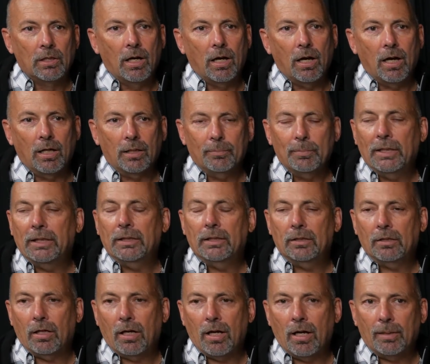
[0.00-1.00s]

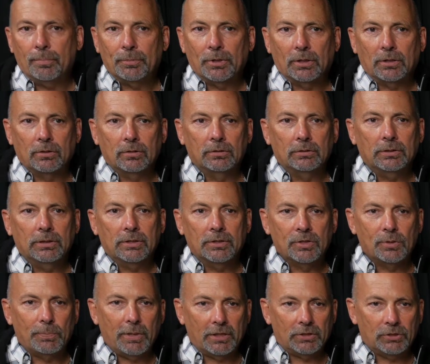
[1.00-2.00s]
Automated Optical
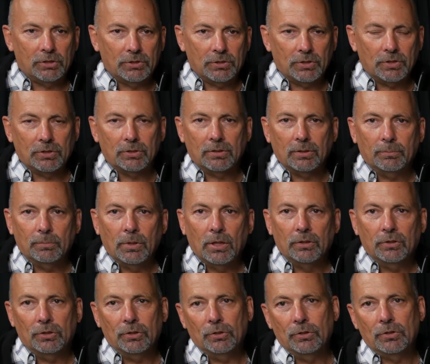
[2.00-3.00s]
Inspection System,
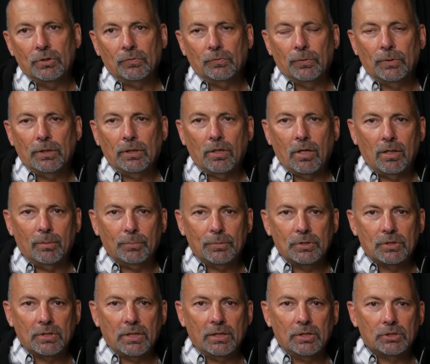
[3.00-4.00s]
used for the
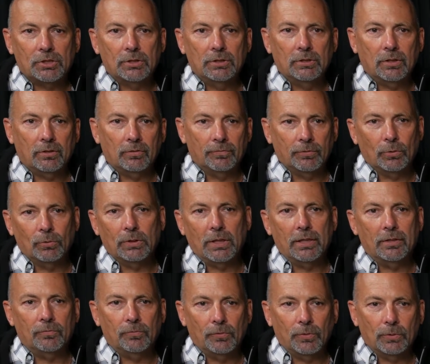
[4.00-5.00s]
compensation of
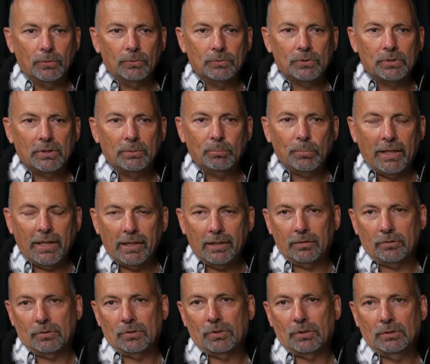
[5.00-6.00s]
OLED phones and
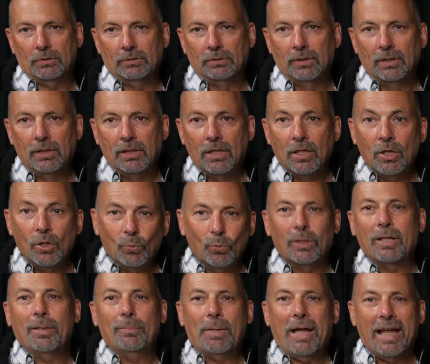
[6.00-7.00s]
panels.
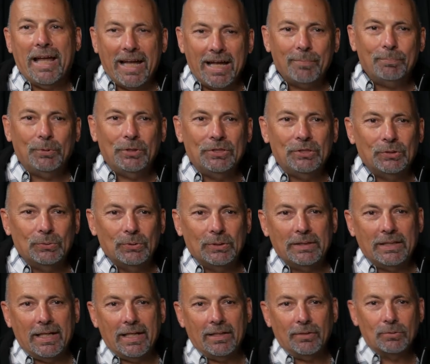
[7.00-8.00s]
What I'm happy to
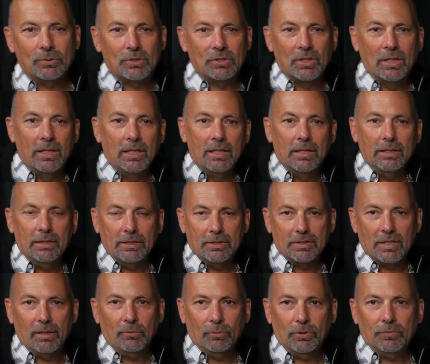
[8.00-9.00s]
announce is
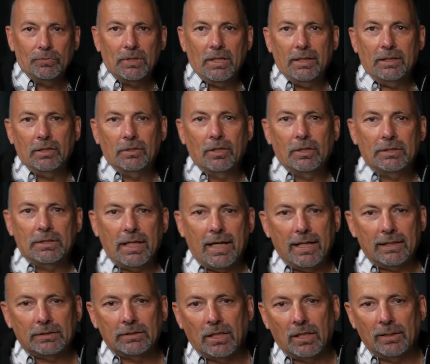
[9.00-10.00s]
that we've taken our
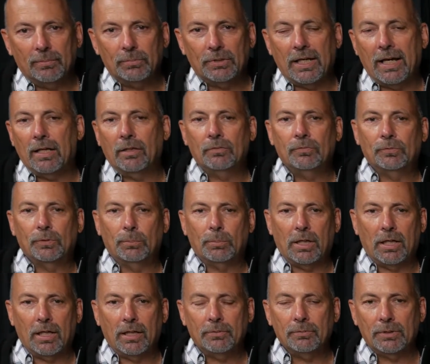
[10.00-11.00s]
takt time down from
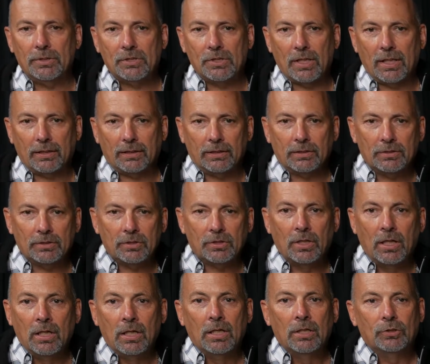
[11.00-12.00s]
100 seconds
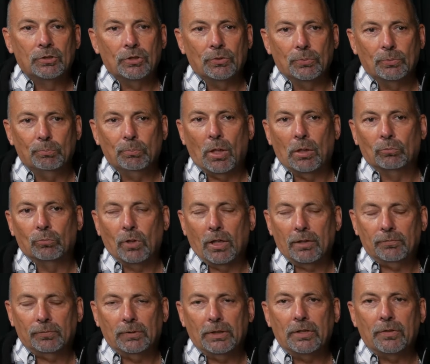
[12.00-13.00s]
to
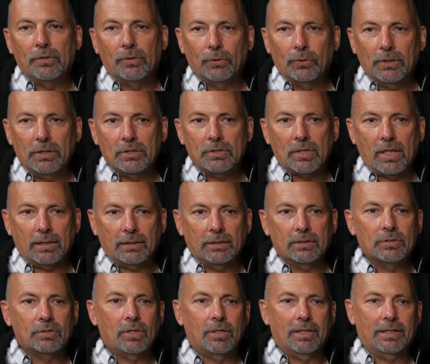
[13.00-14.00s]
roughly 30
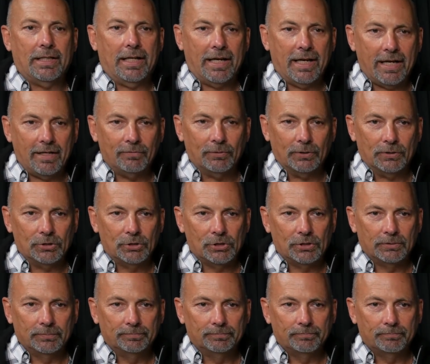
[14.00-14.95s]
seconds on average.